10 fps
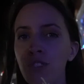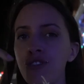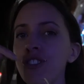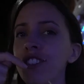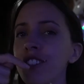The
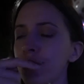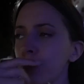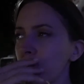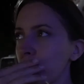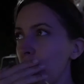cheese,
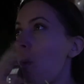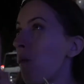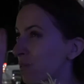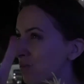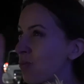
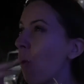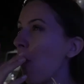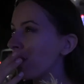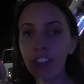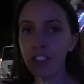
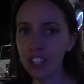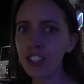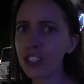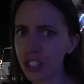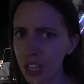the cheese is
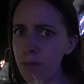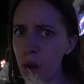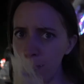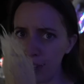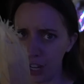just like
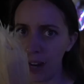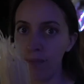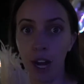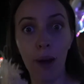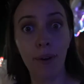
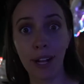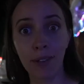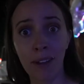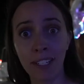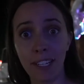Parmesan. Not what I
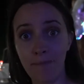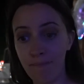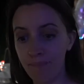expected.